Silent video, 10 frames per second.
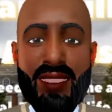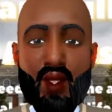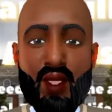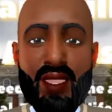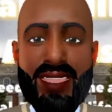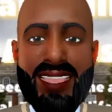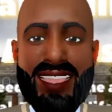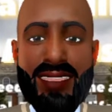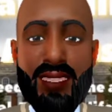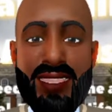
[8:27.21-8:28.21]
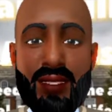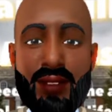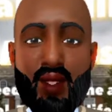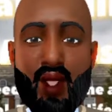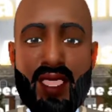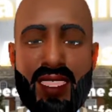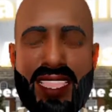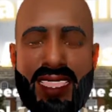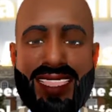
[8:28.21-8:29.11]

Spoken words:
doing business, the one that